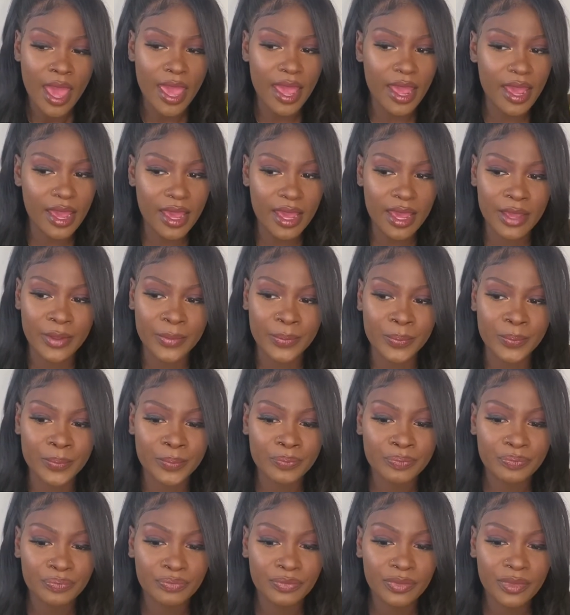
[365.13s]

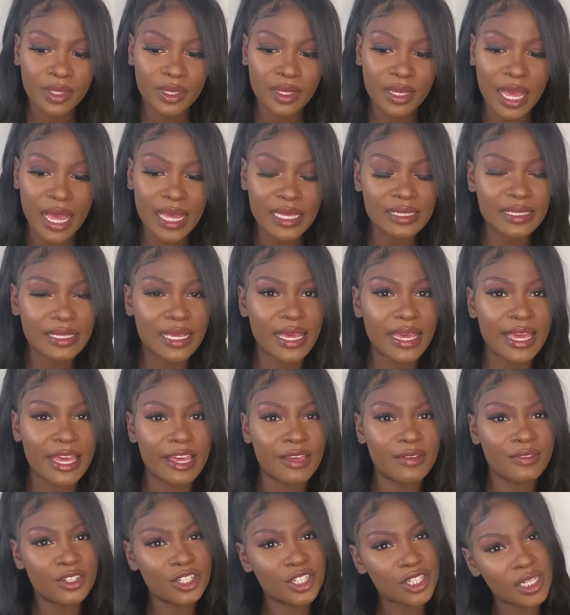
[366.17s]
And I said
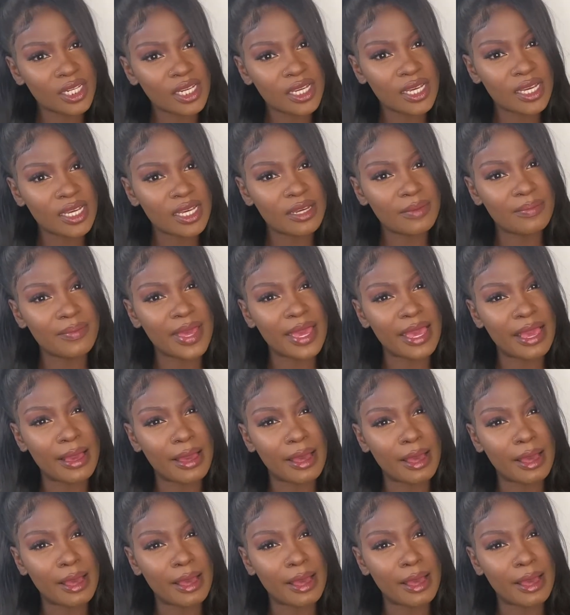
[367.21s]
if she could make